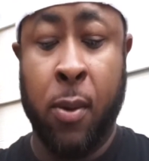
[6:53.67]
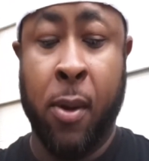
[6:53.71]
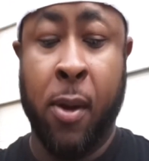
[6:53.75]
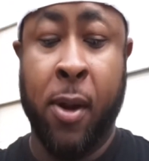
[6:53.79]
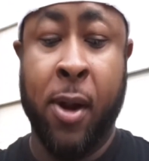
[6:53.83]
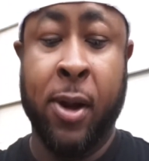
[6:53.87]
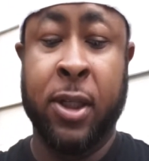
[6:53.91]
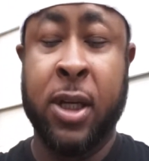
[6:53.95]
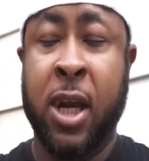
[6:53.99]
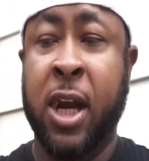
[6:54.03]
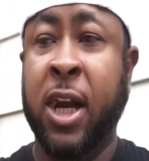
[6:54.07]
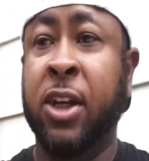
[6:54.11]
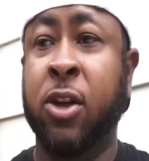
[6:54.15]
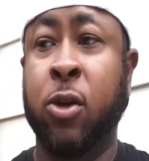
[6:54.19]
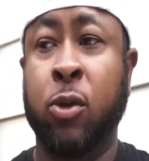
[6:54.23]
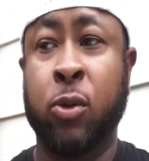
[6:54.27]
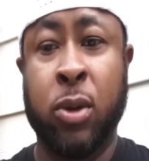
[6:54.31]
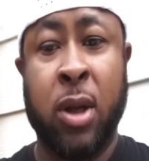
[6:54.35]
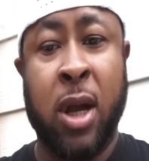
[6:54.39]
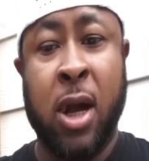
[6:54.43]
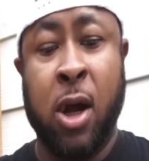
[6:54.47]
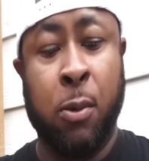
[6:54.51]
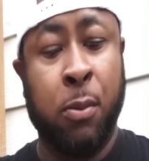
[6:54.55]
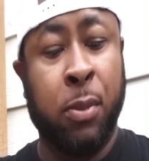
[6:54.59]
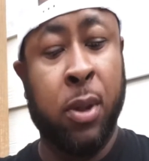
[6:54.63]
And I ain't no,
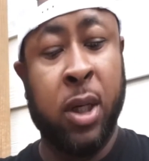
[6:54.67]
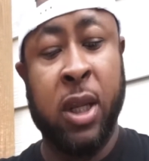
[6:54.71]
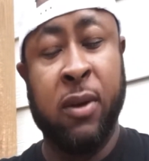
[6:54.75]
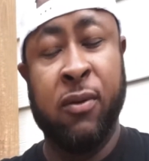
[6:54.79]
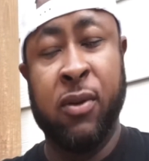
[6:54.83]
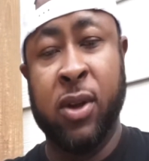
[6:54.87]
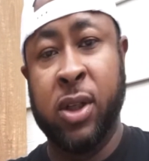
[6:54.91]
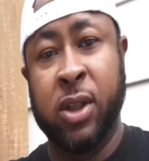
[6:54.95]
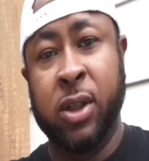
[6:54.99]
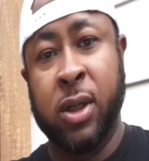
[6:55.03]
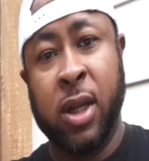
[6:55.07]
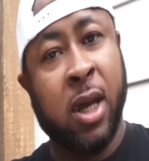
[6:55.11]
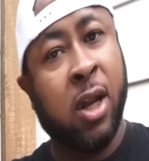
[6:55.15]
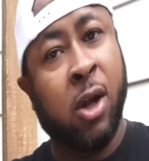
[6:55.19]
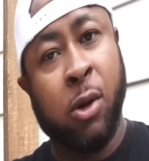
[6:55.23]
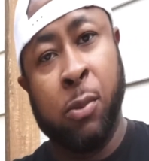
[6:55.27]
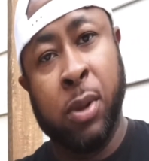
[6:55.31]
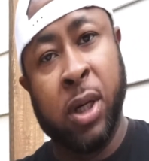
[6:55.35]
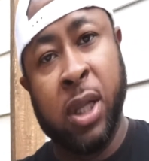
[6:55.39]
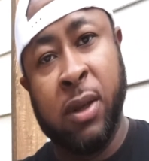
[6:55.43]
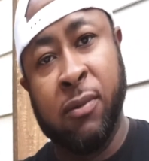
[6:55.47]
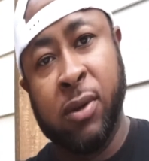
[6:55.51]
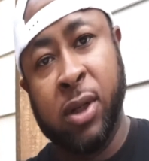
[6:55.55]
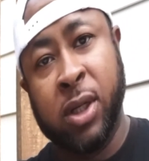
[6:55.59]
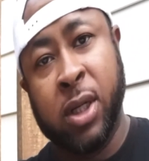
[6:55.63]
I don't believe in, I don't
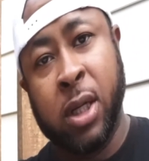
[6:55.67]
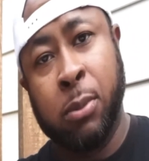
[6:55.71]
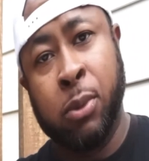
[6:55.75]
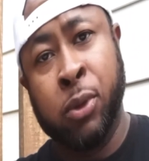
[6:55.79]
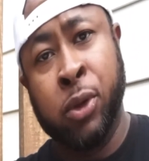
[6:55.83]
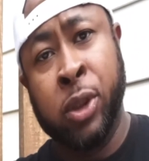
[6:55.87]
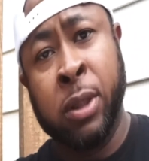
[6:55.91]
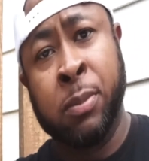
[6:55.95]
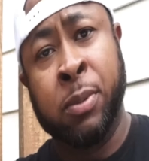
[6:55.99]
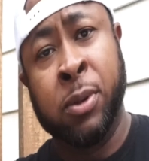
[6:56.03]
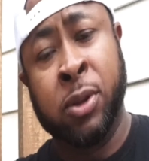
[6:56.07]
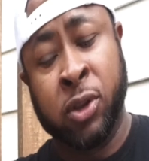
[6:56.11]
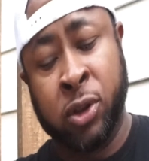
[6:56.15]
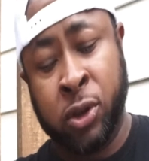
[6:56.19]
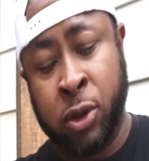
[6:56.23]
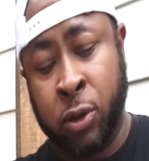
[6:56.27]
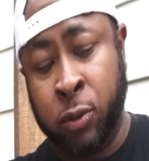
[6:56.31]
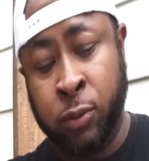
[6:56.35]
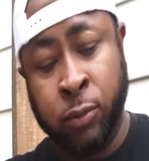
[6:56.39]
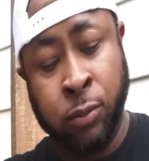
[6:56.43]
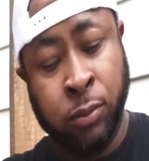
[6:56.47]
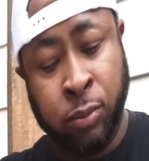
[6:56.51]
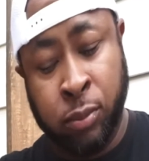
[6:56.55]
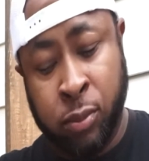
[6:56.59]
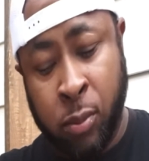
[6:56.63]
believe in double dipping, so
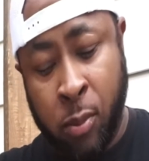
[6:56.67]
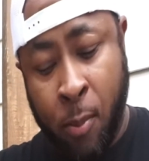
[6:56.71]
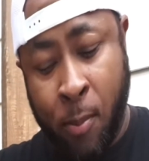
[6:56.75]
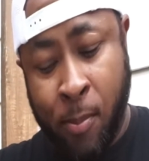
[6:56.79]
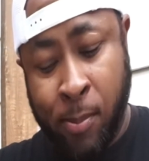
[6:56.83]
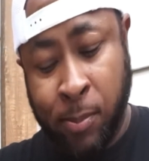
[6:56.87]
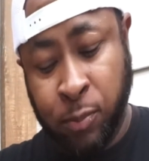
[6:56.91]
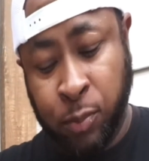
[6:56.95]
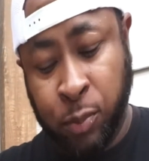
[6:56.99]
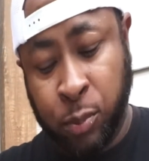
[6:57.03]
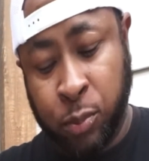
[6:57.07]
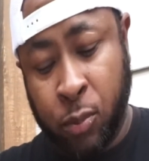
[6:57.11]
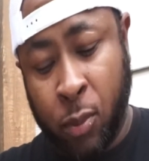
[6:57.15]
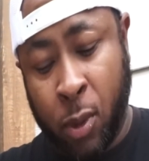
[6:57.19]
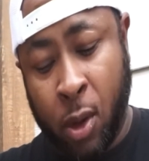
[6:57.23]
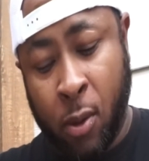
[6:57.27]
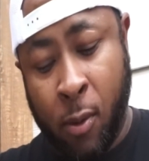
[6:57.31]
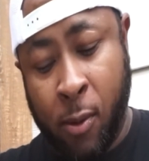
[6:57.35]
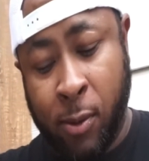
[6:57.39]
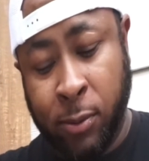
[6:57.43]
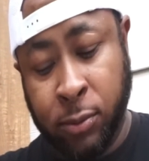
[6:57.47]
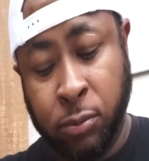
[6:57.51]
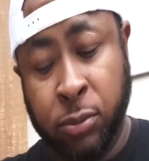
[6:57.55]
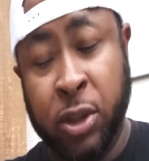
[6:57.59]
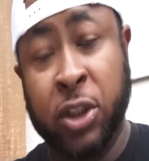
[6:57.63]

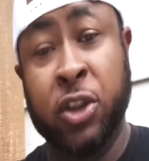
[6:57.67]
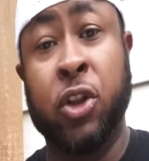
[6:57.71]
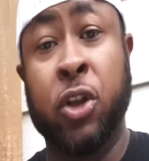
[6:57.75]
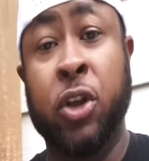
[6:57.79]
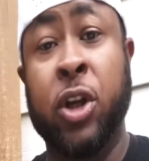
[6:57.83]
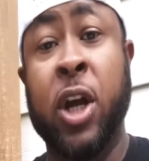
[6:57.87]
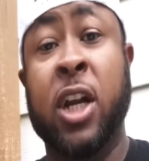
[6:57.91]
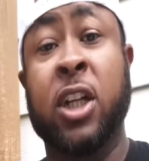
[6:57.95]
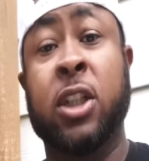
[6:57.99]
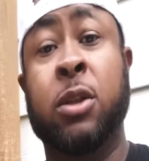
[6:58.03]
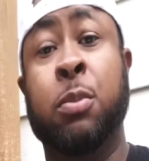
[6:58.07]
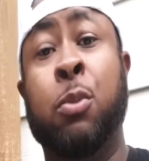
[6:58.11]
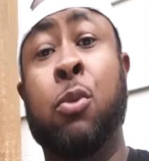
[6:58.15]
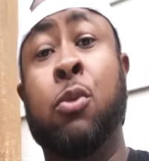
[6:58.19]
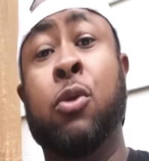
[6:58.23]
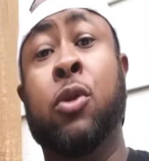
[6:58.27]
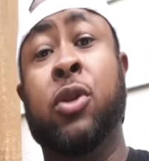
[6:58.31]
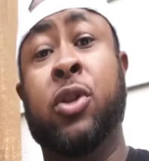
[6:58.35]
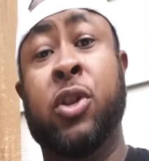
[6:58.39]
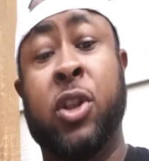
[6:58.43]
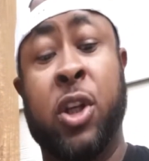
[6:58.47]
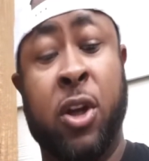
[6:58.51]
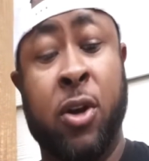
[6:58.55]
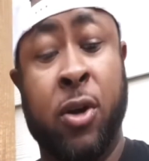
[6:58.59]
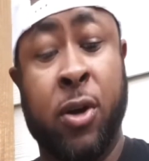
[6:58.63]
make sure you got a spoon in the
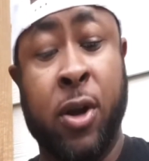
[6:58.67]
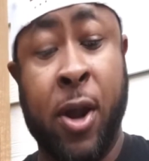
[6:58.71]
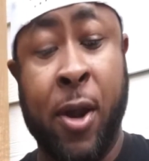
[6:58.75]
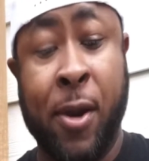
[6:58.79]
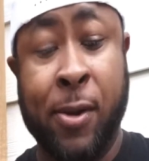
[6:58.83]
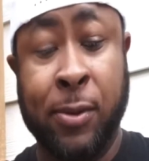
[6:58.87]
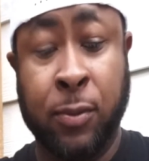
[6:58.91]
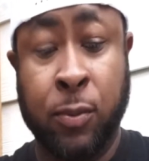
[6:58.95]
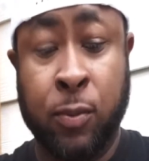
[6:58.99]
tailgate.